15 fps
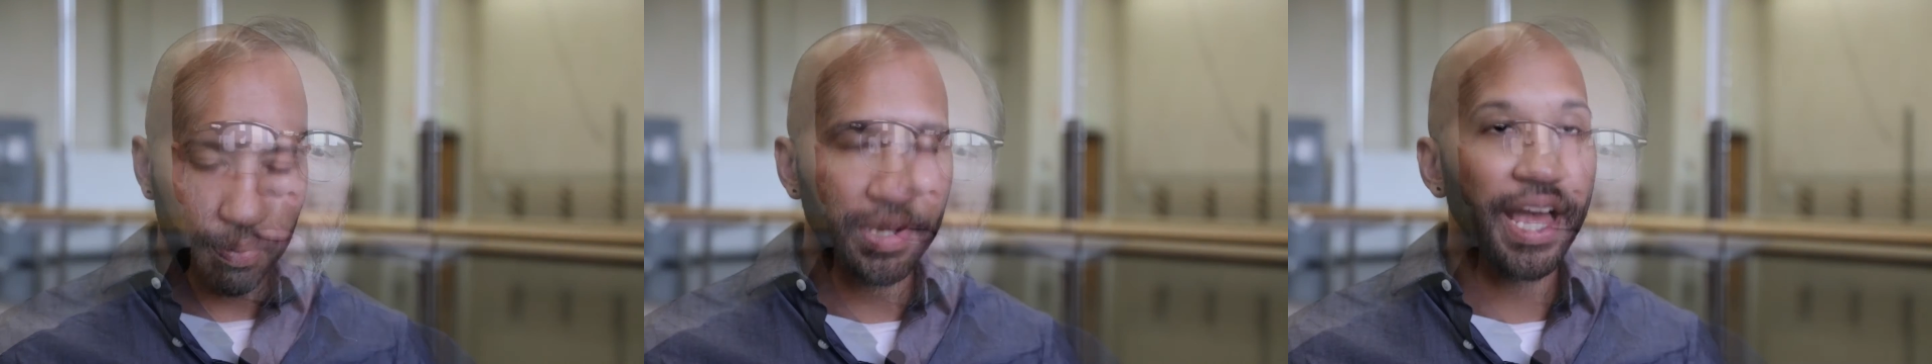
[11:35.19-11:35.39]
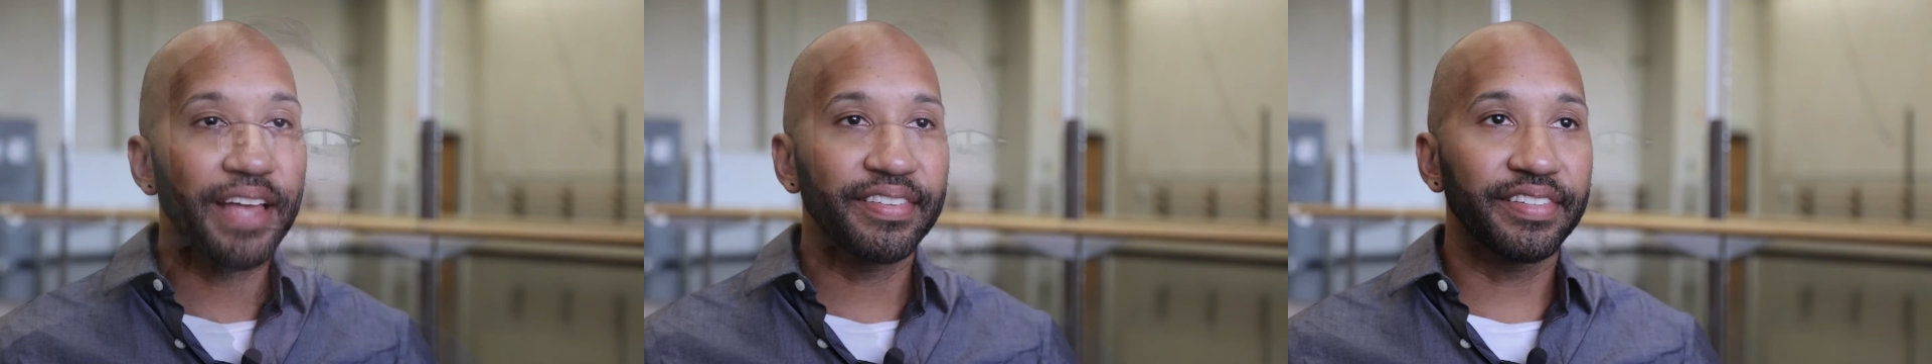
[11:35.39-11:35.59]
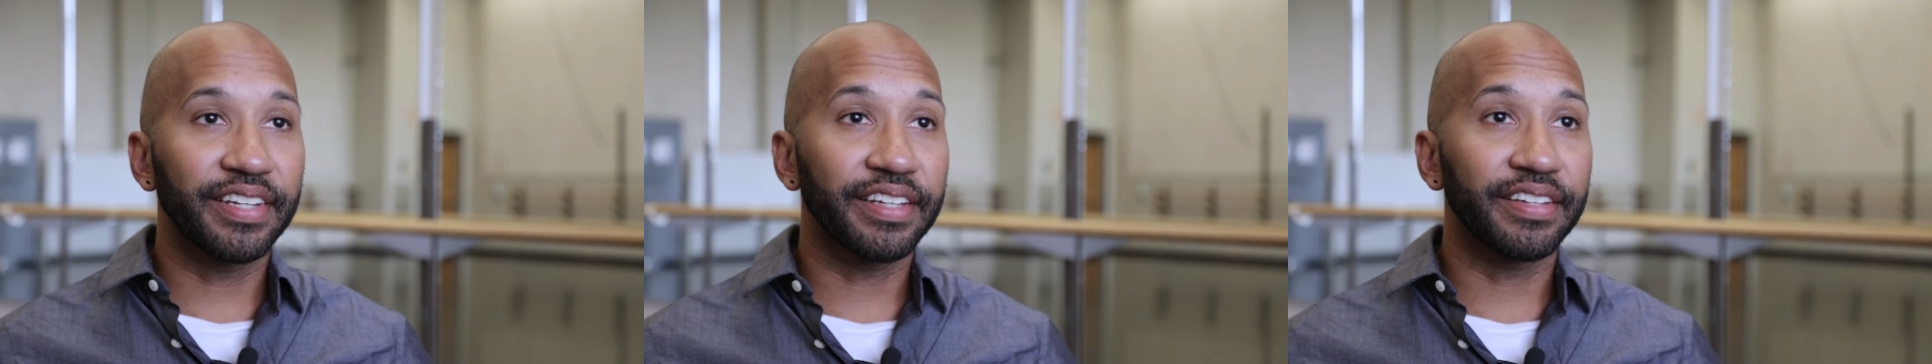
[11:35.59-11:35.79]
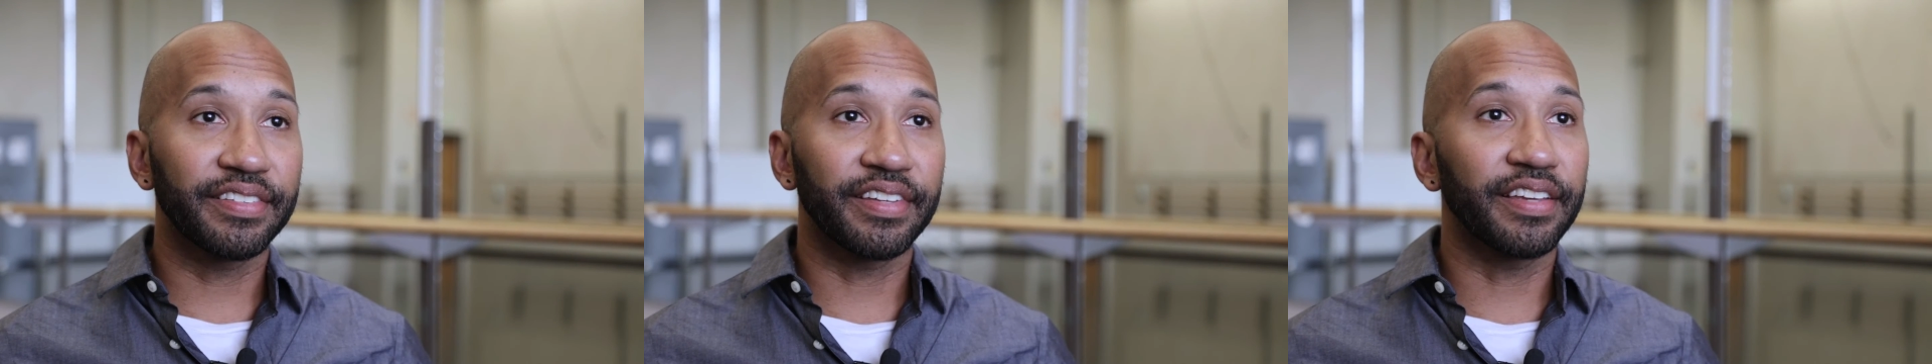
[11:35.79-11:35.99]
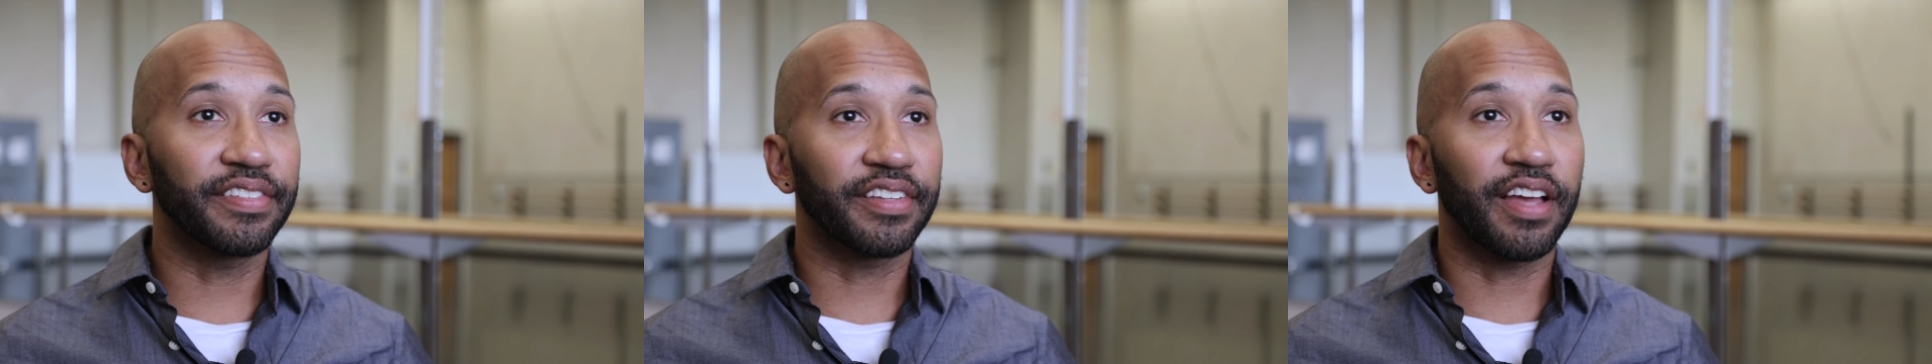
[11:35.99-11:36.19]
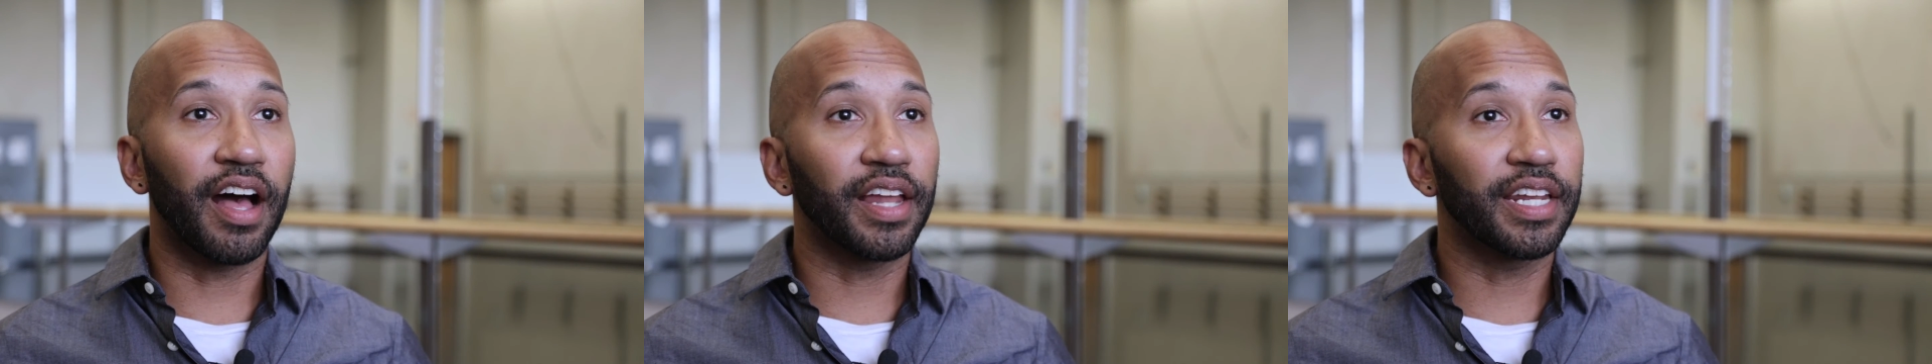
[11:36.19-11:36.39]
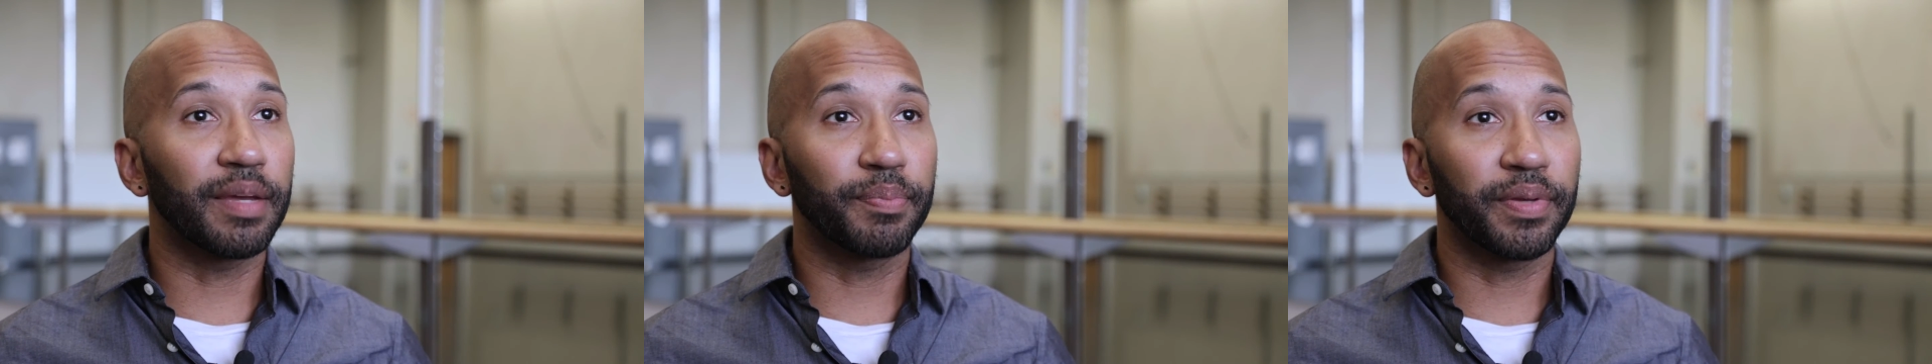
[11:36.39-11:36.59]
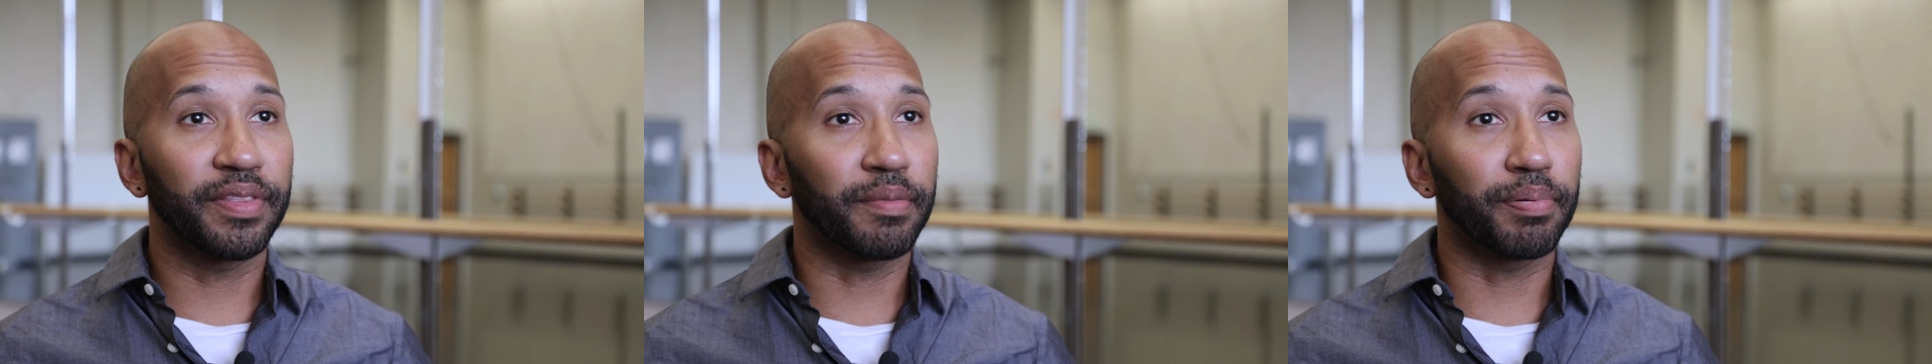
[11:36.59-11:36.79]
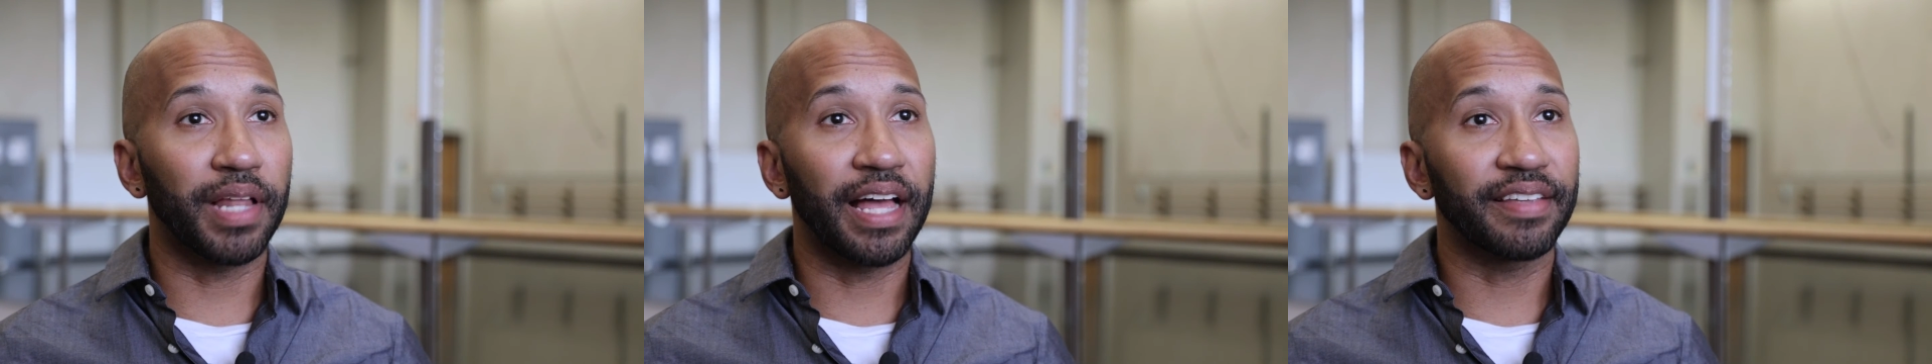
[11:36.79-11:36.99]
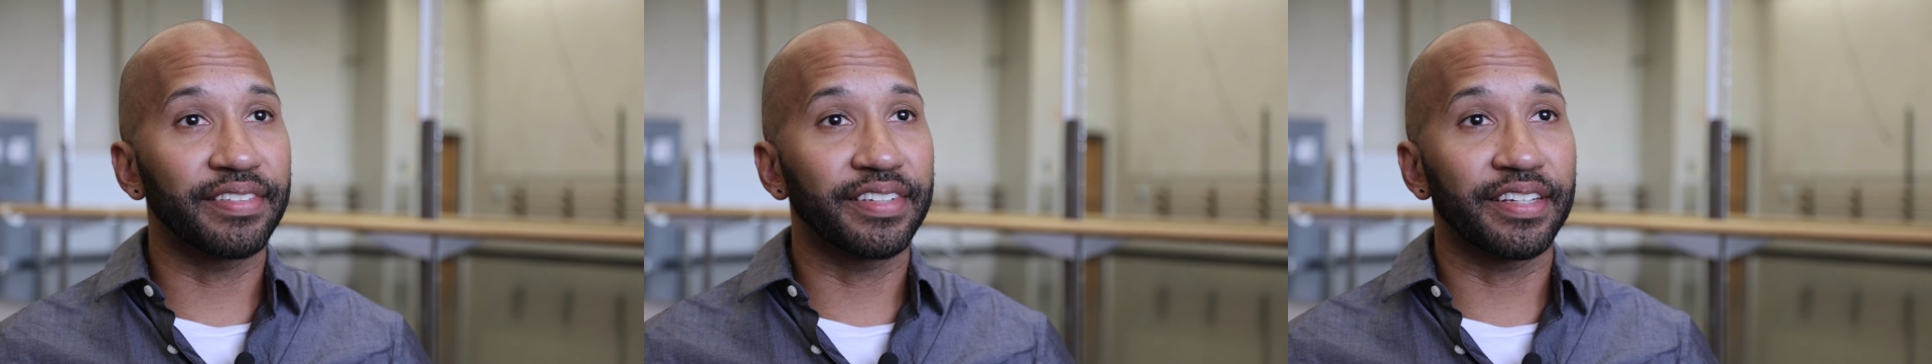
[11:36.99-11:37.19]
Plastic is us caught up in the
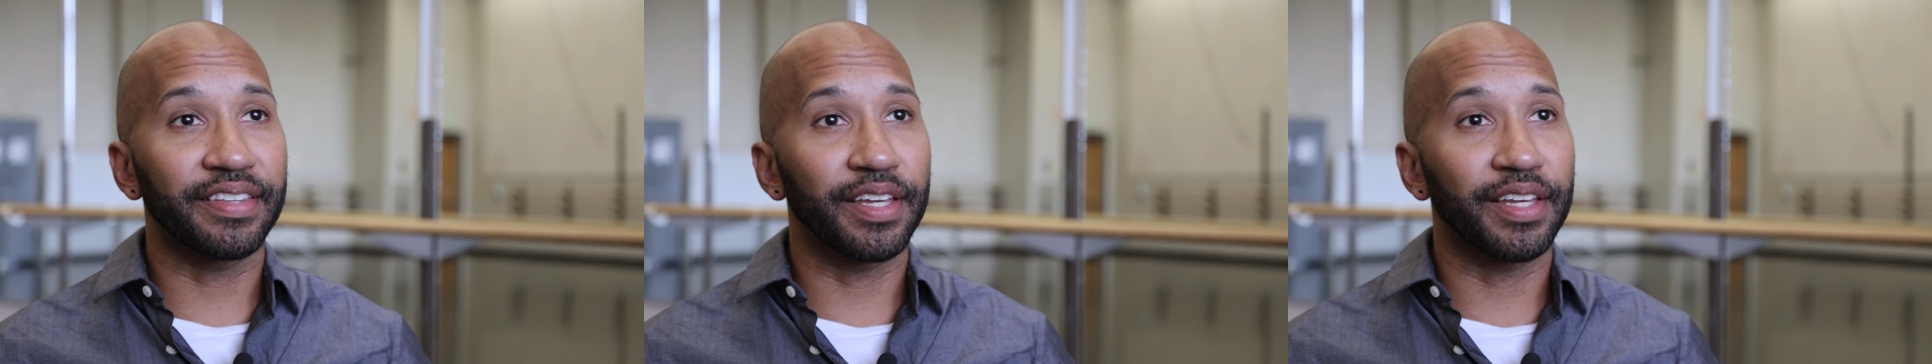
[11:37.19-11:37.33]
plastic